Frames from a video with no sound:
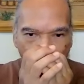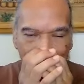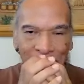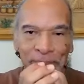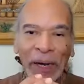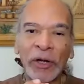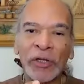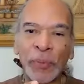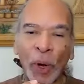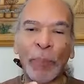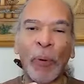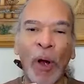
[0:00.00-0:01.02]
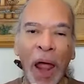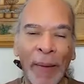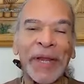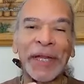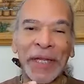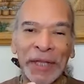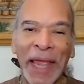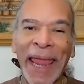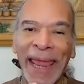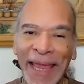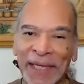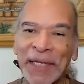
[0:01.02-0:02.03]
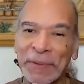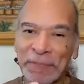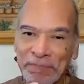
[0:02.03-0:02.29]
That barrel's more prominent in the hand.